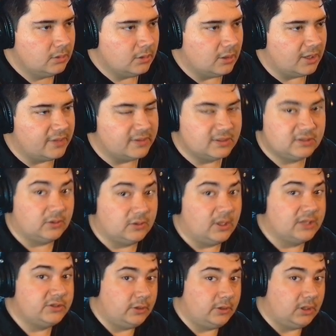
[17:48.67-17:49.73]
All right, then so
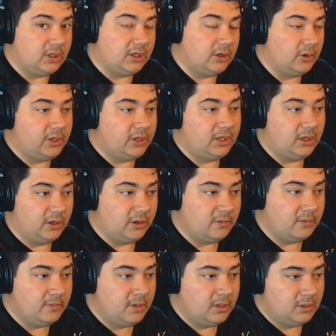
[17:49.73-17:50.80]
as you can hear
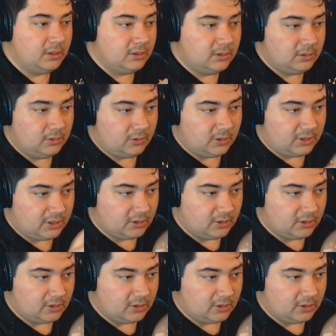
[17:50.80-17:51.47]
here, you can